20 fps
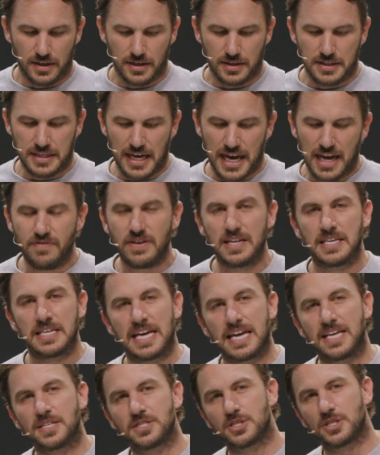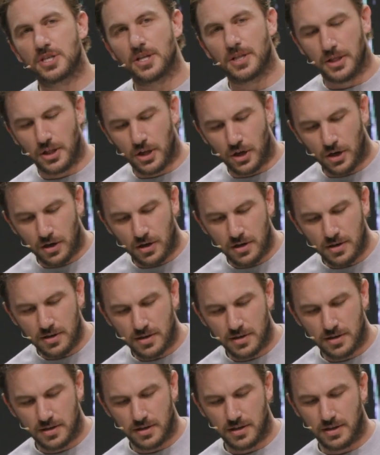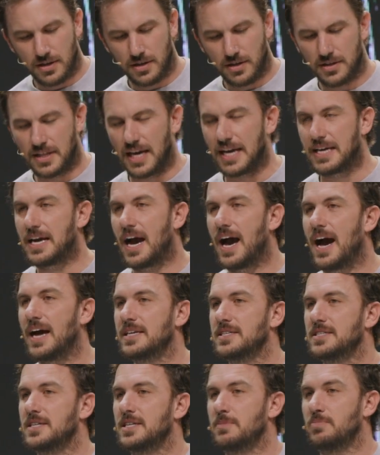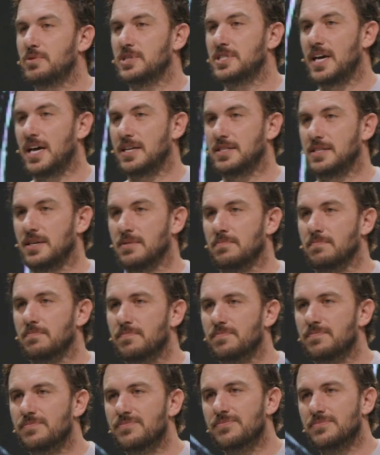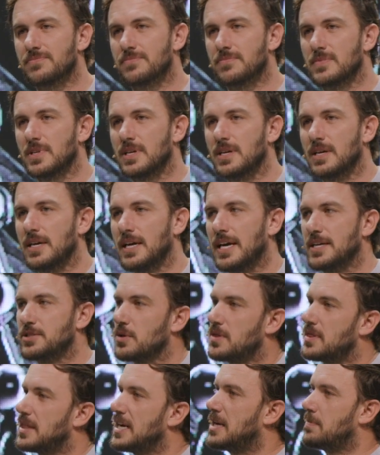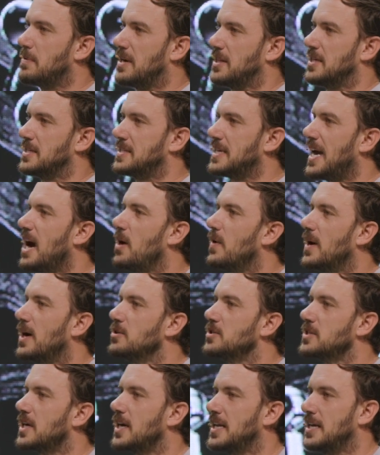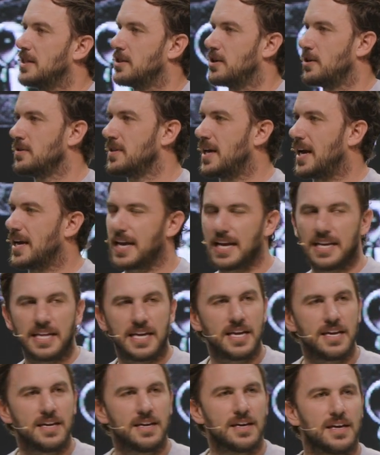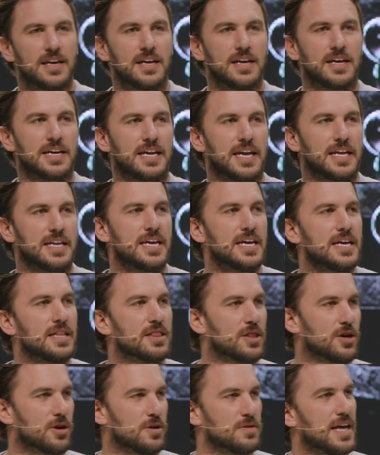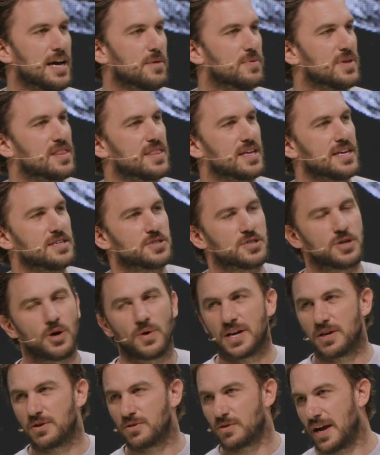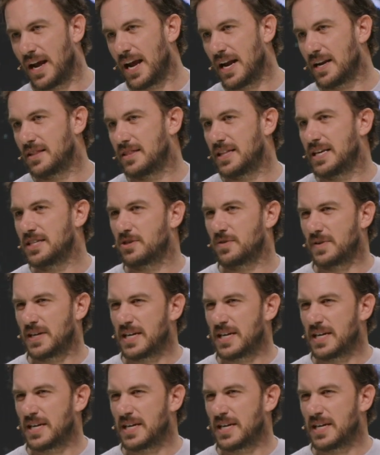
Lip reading: David needs to learn that God is going to protect him. And so think about this. How else can he learn that? Can he learn that when things are going great and things are